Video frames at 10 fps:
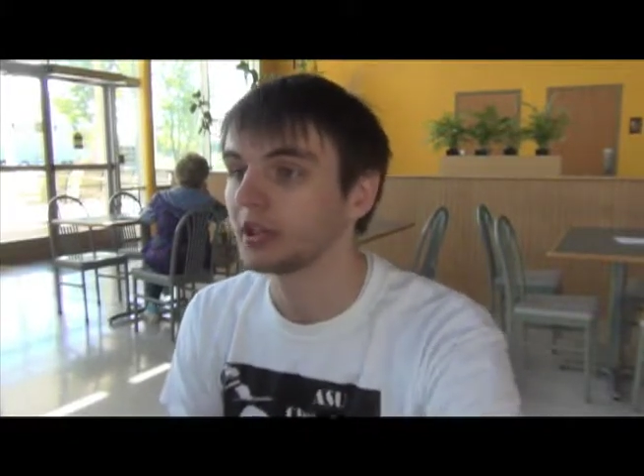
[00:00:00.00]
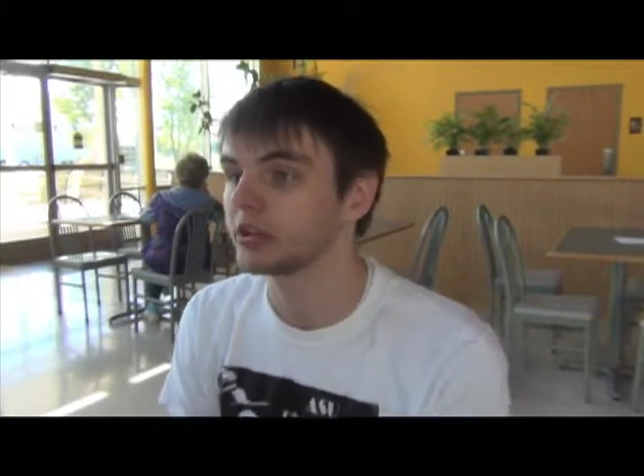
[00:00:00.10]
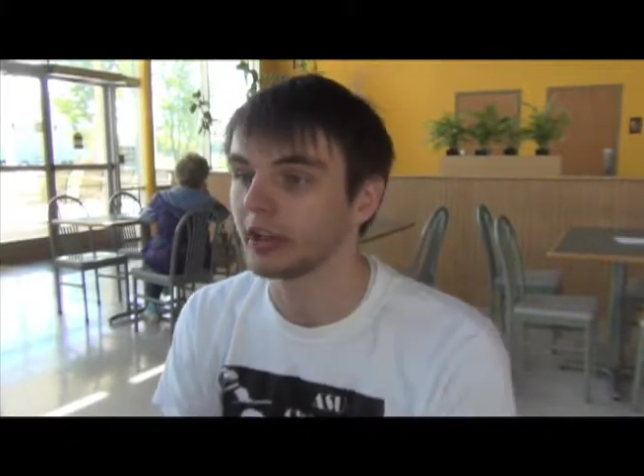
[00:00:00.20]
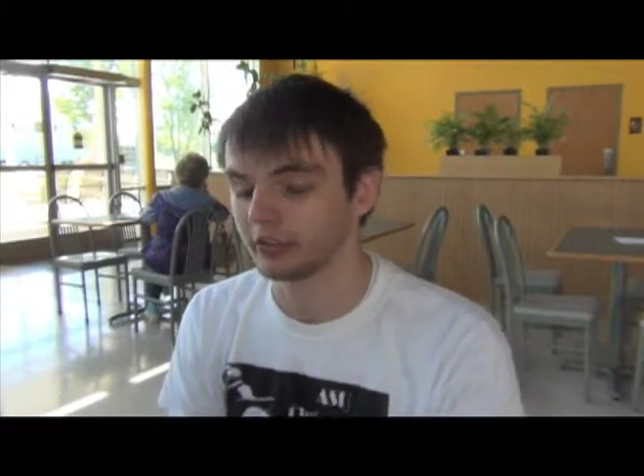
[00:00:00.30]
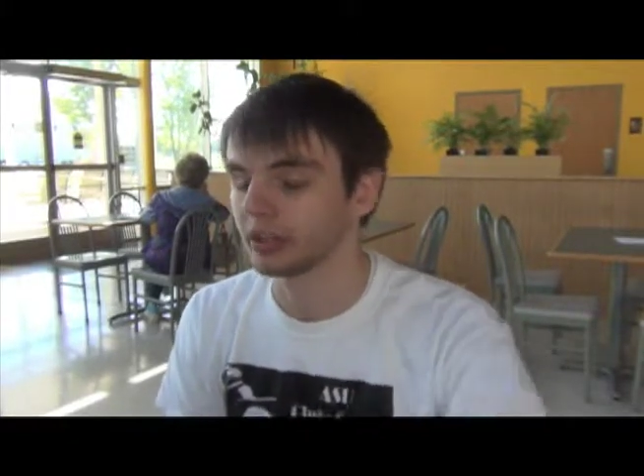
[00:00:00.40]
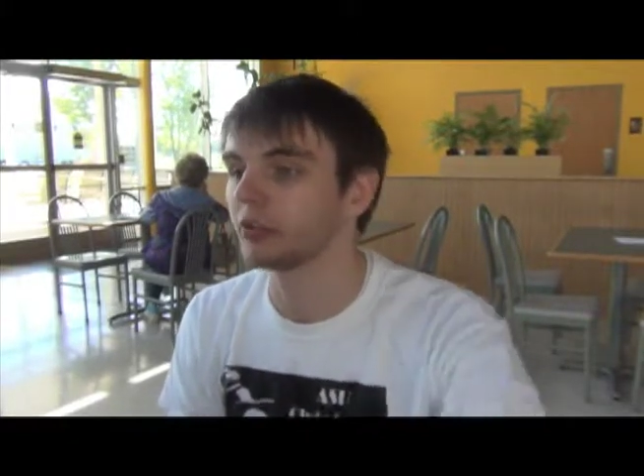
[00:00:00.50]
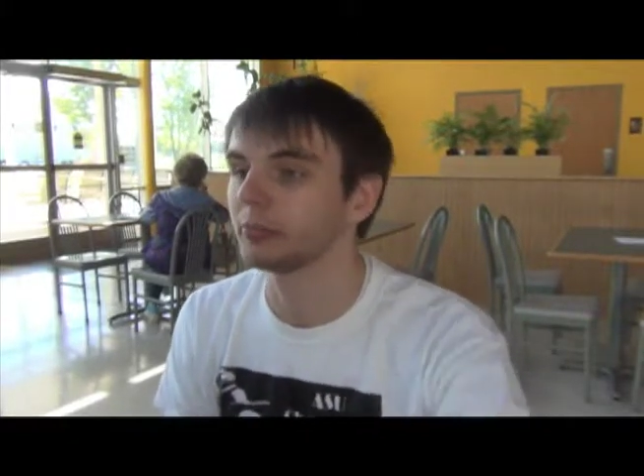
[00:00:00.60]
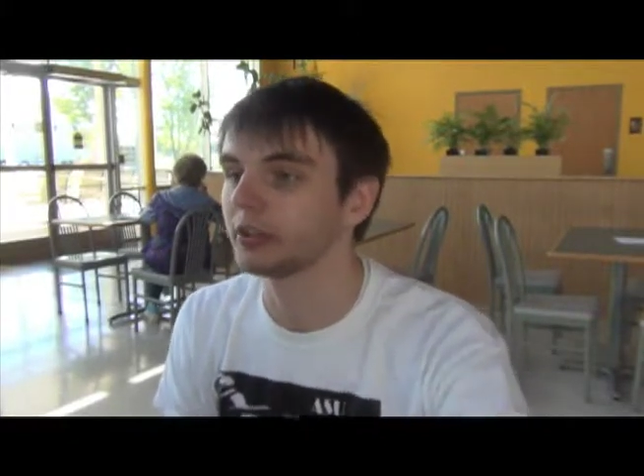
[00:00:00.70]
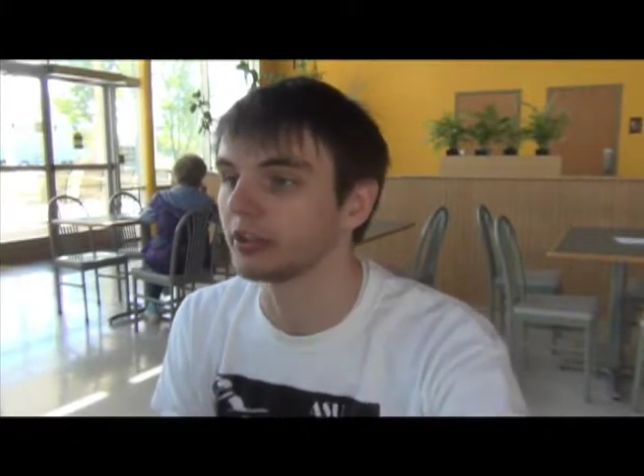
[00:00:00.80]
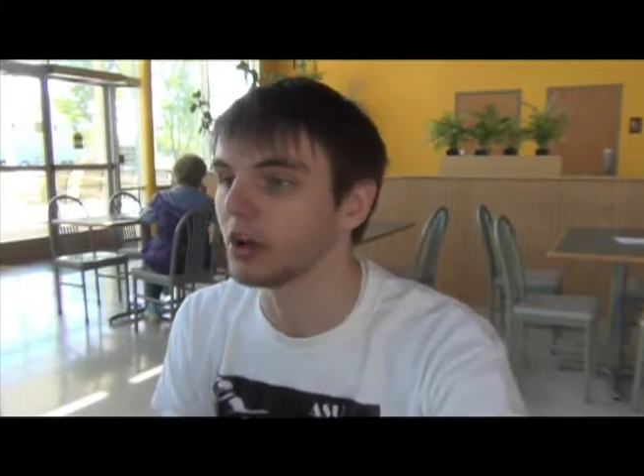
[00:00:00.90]
She has to on the
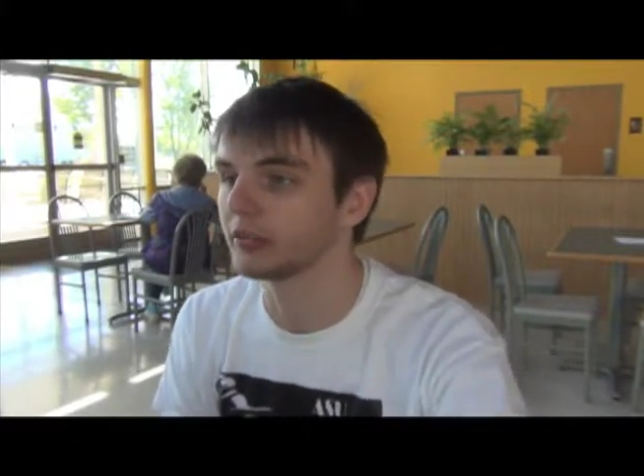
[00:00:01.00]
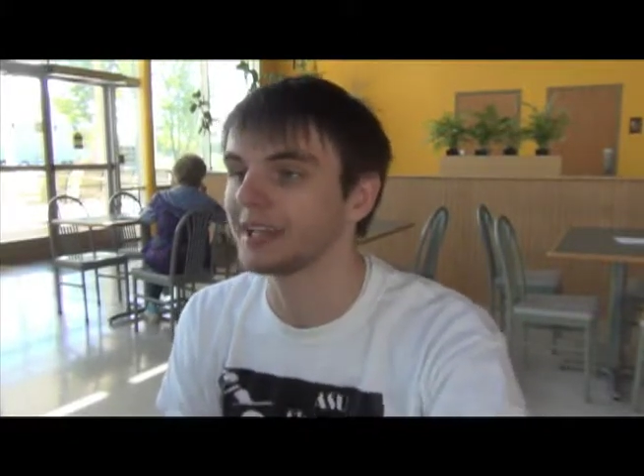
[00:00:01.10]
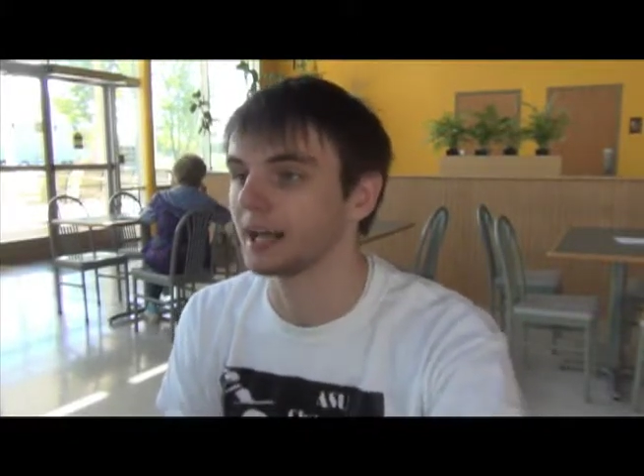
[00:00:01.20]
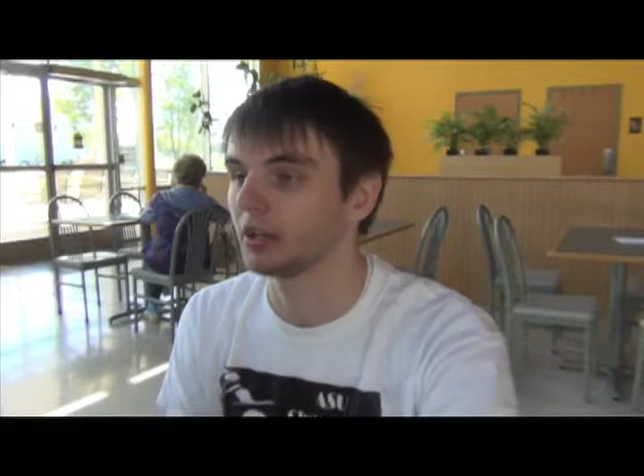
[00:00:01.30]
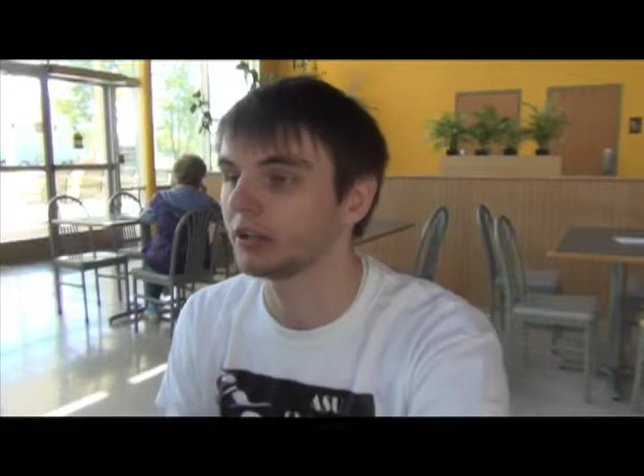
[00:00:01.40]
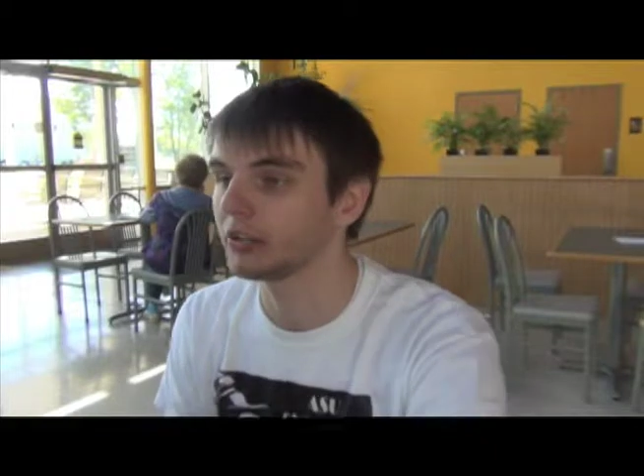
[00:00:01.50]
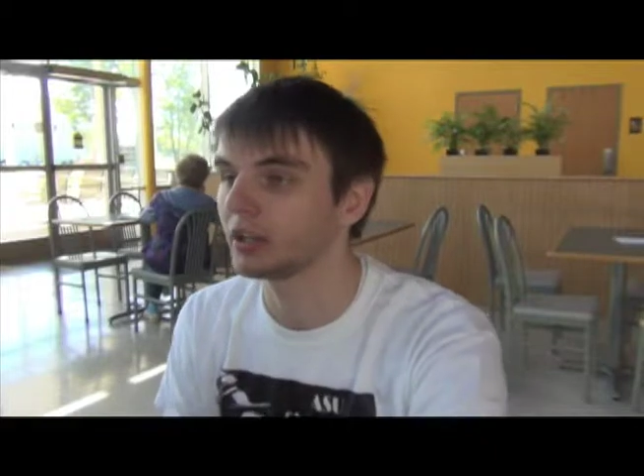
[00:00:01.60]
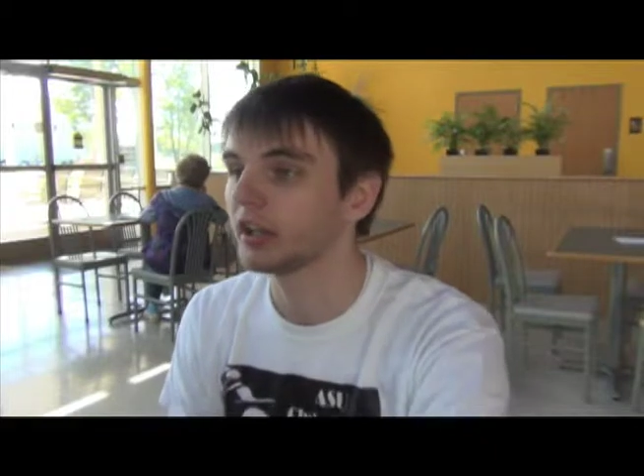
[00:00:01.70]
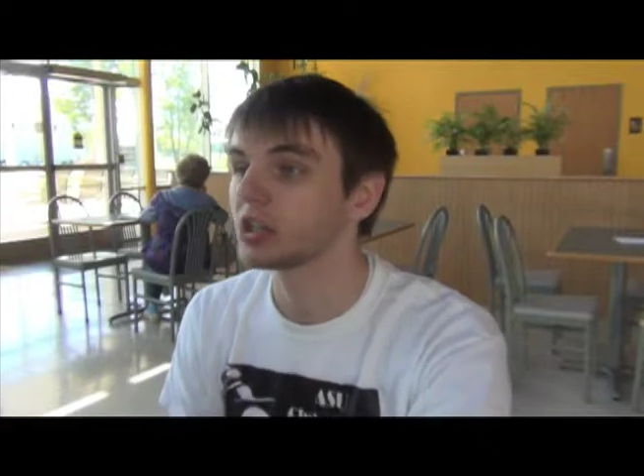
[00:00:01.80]
computer to talk to me. I can barely talk to her.